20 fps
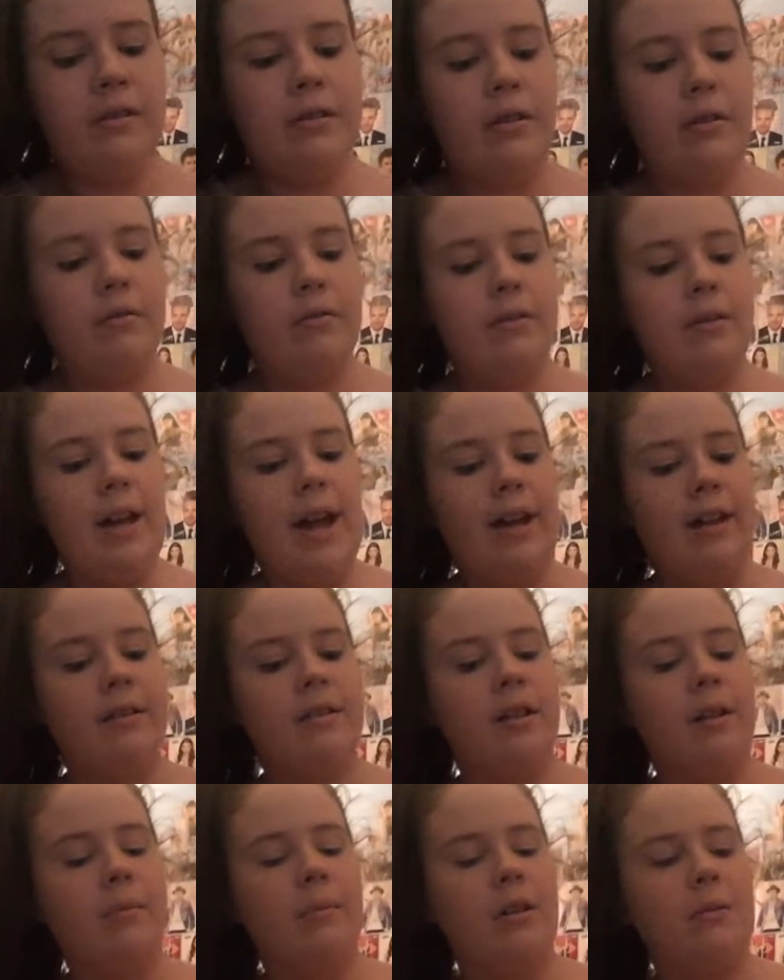So
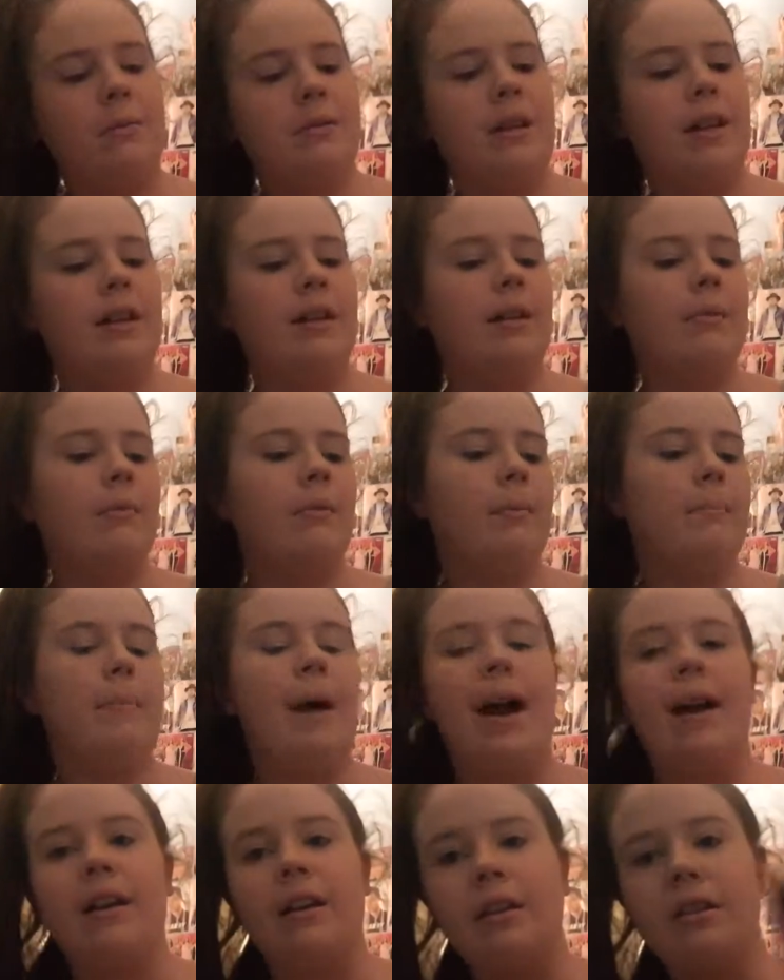next I'm going to be taking my
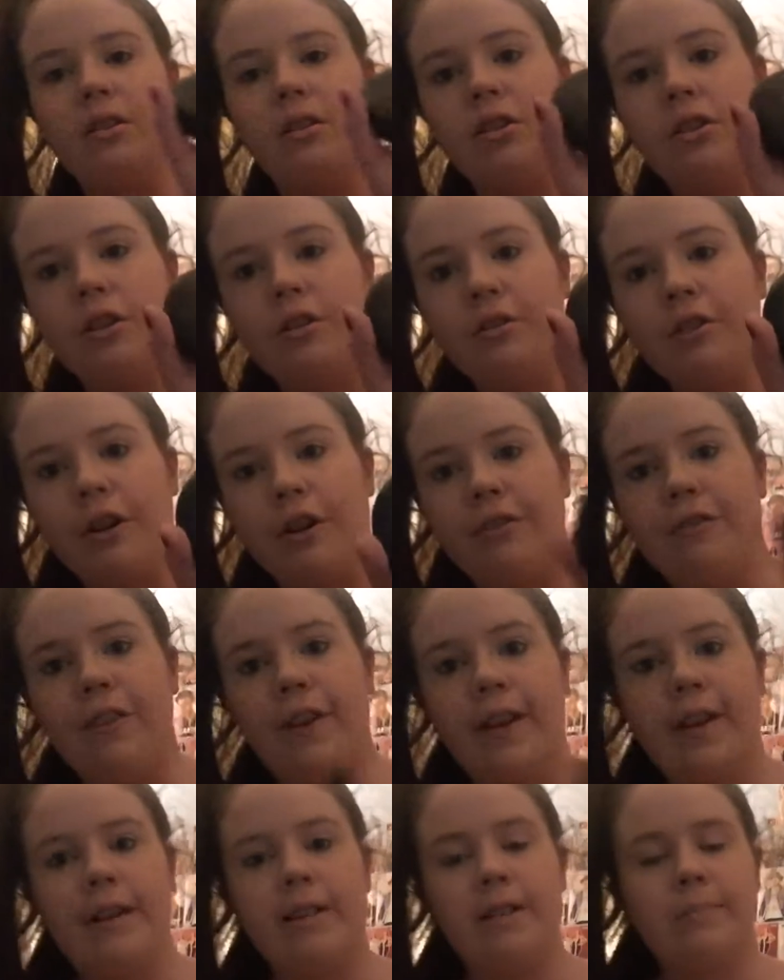MAC Studio
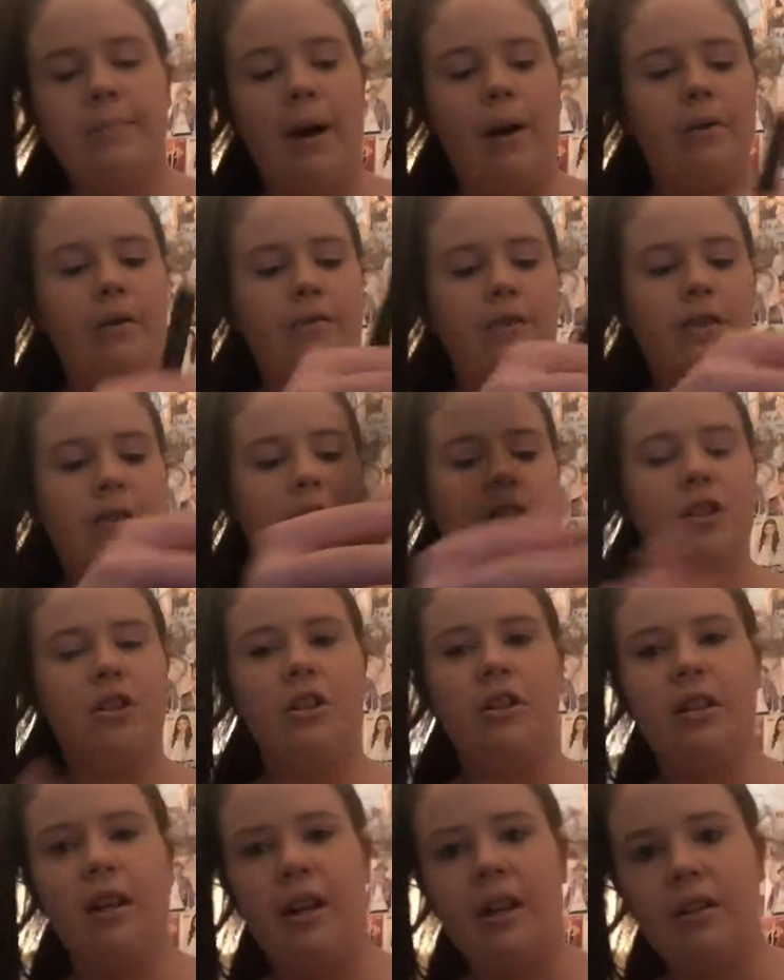Fix powder
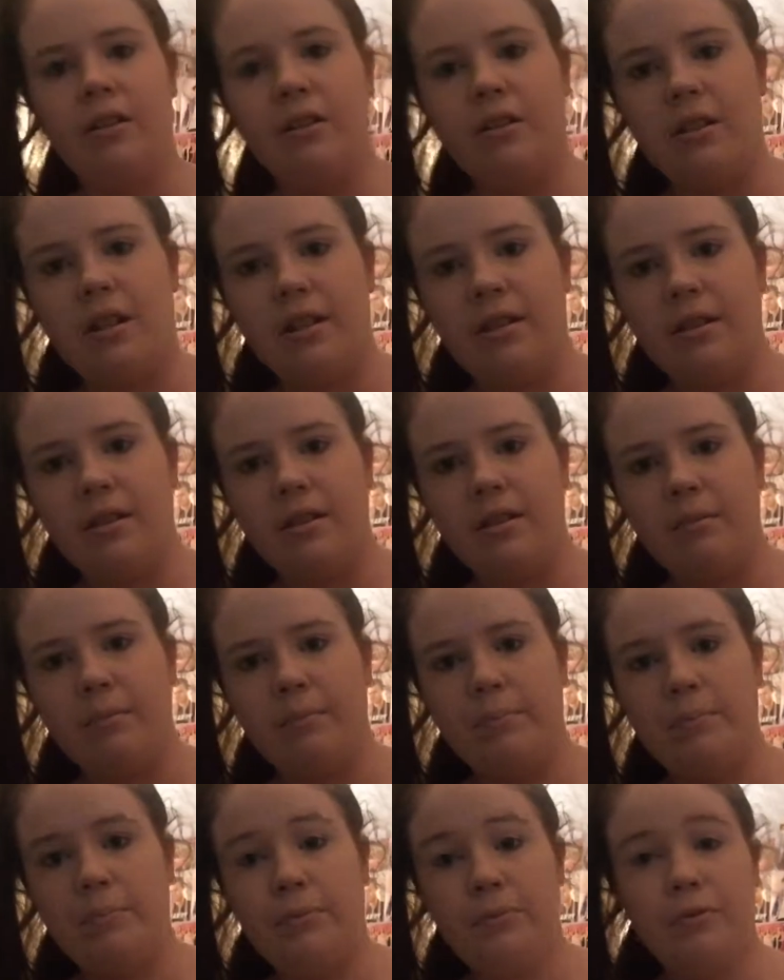foundation, and it's
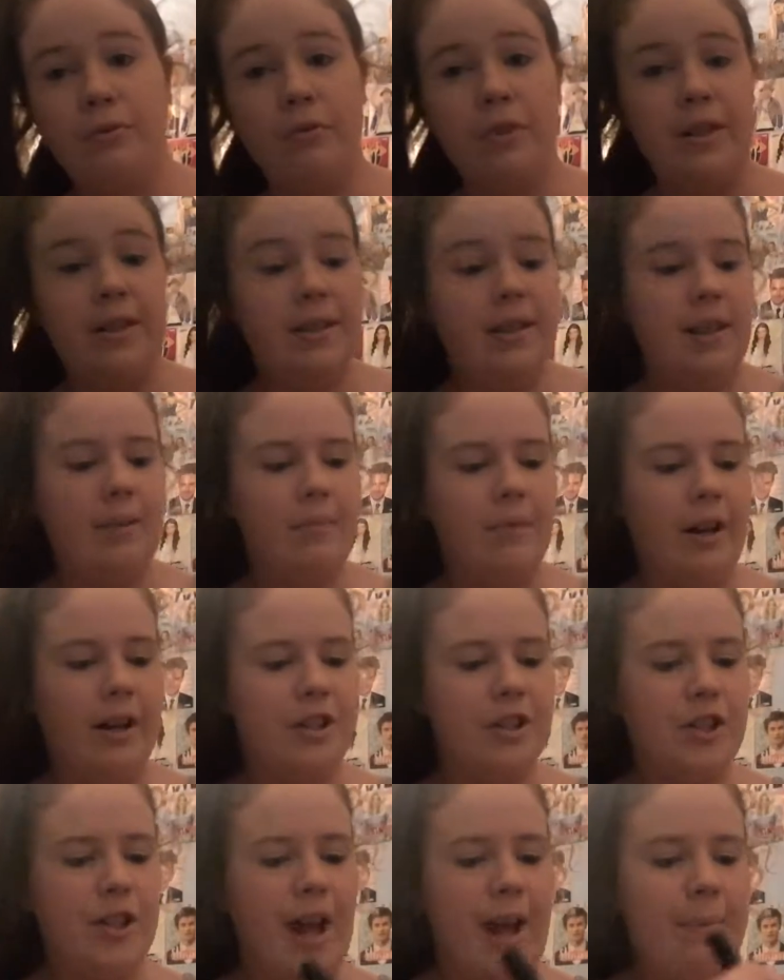pretty
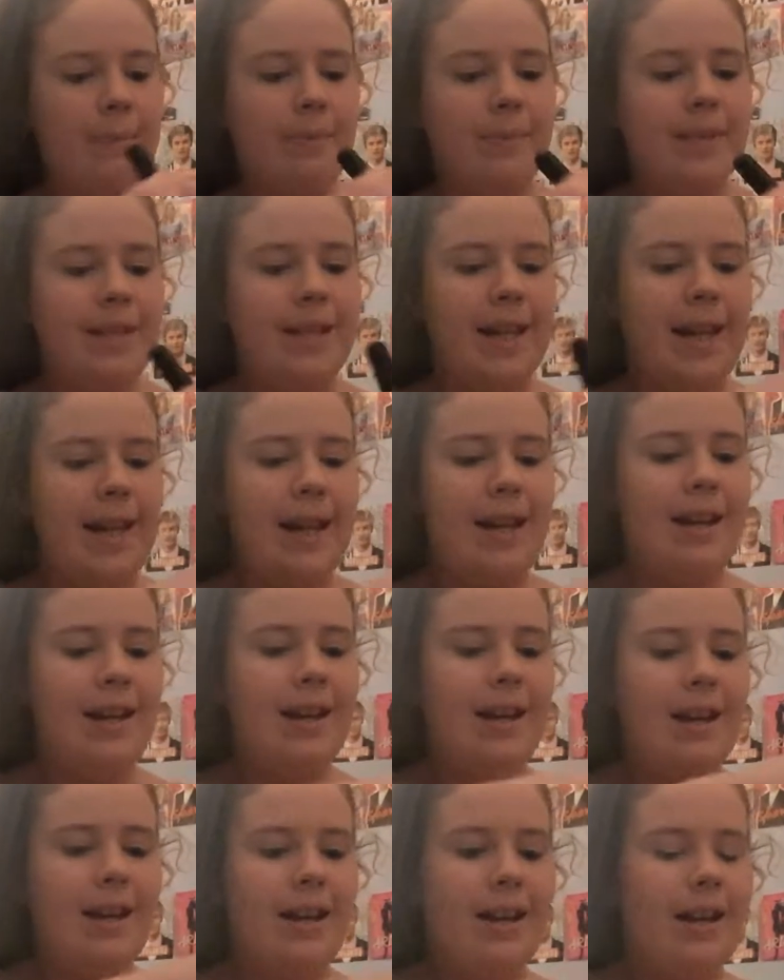much empty,
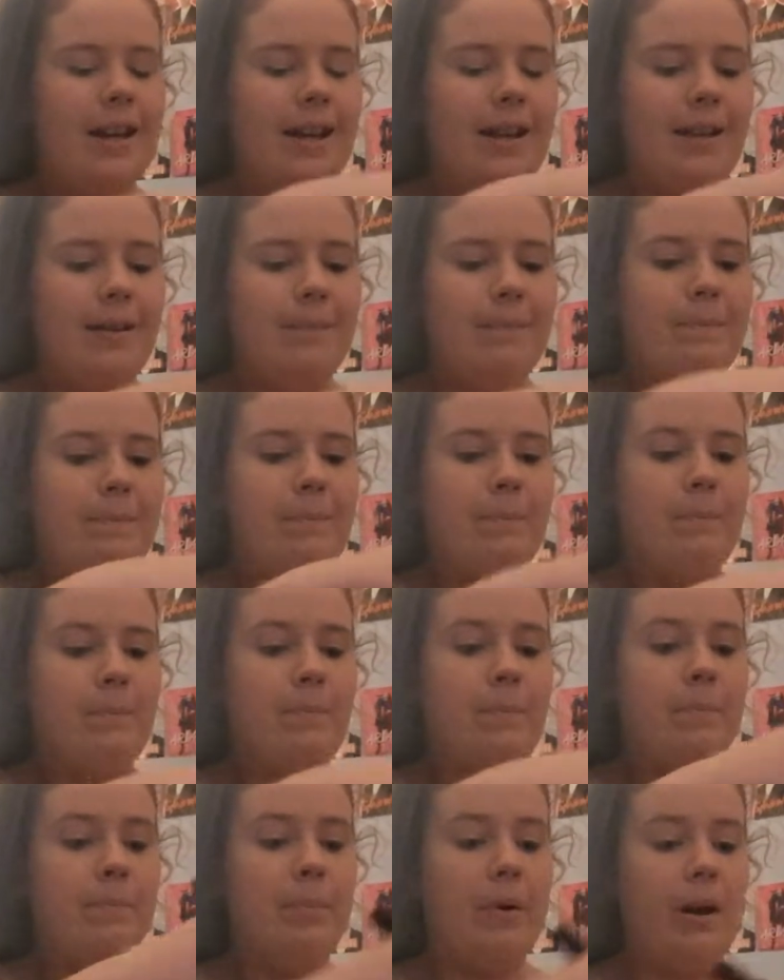
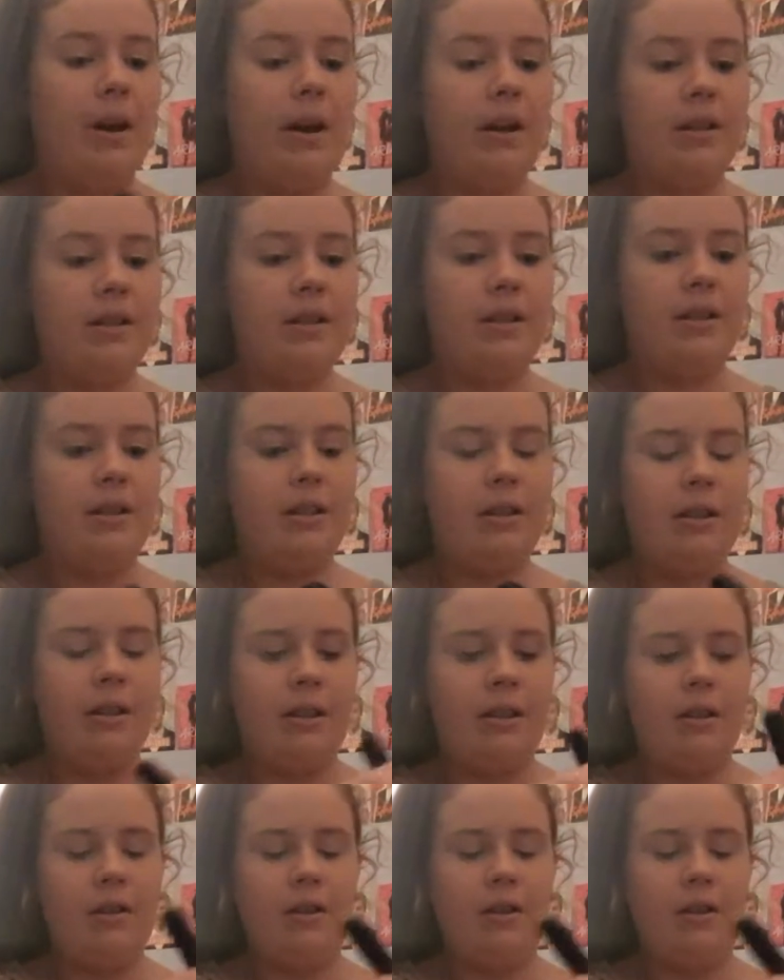but